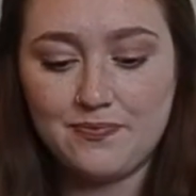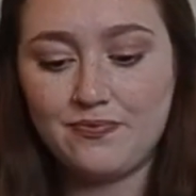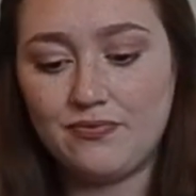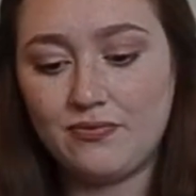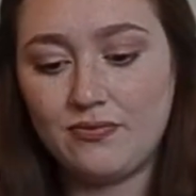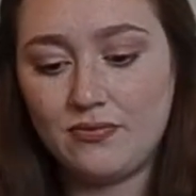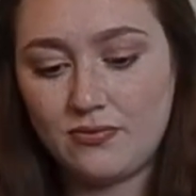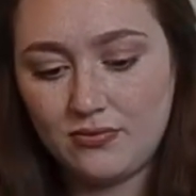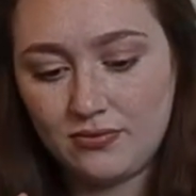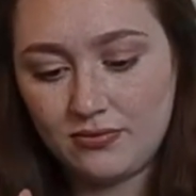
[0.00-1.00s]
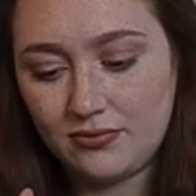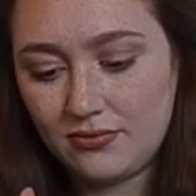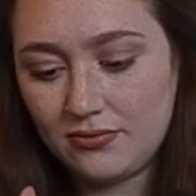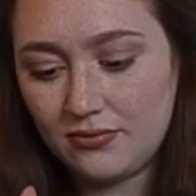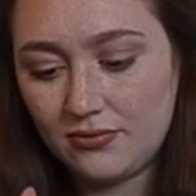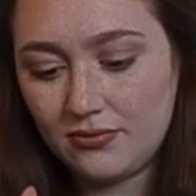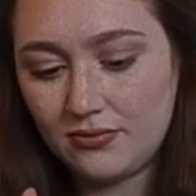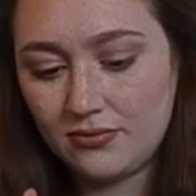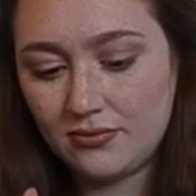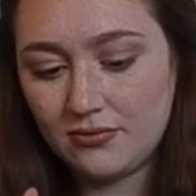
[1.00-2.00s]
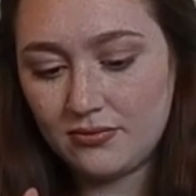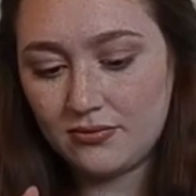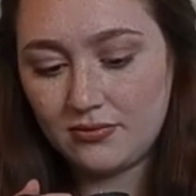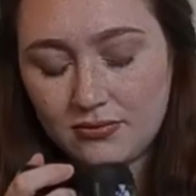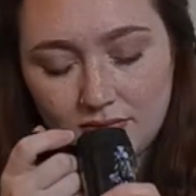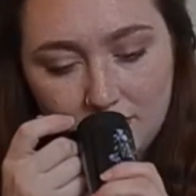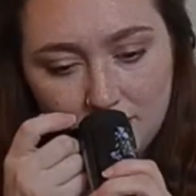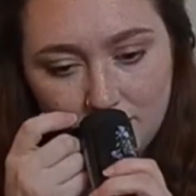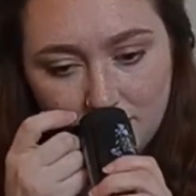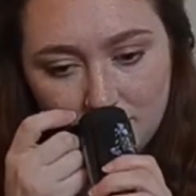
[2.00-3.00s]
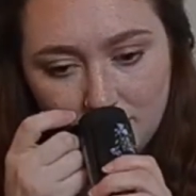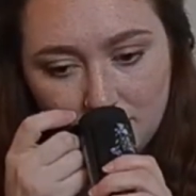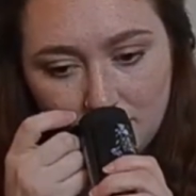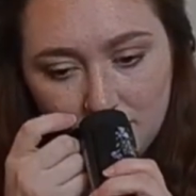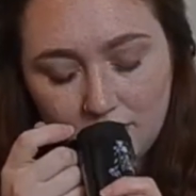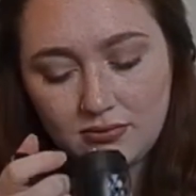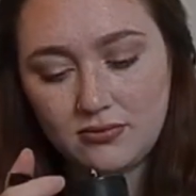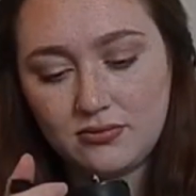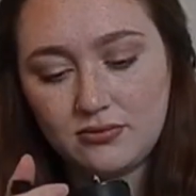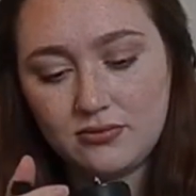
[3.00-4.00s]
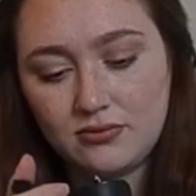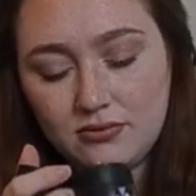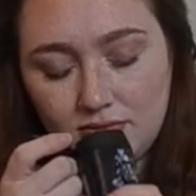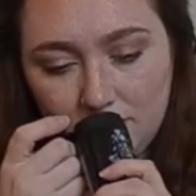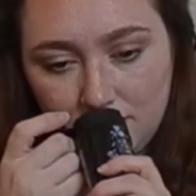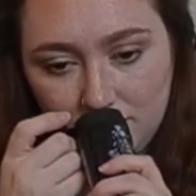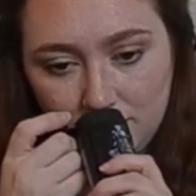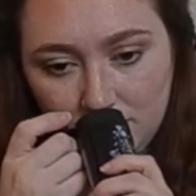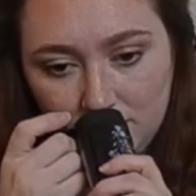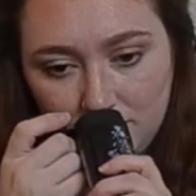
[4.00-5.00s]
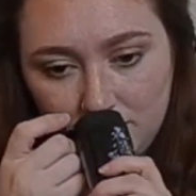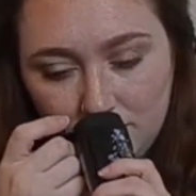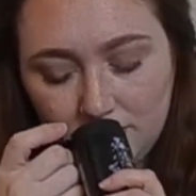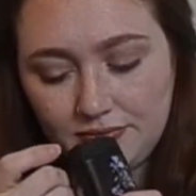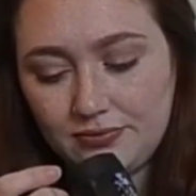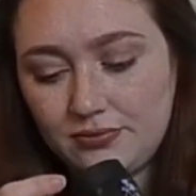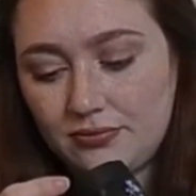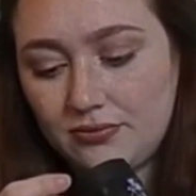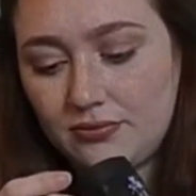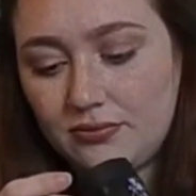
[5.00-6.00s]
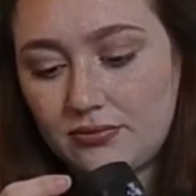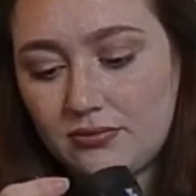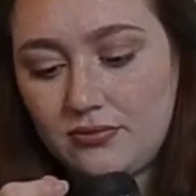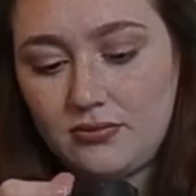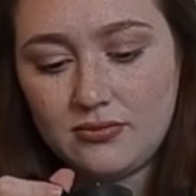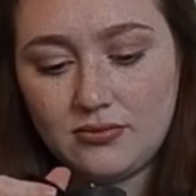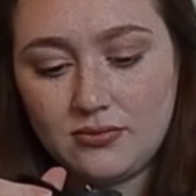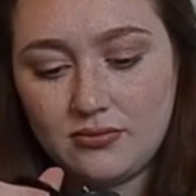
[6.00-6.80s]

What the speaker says: (no one is talking)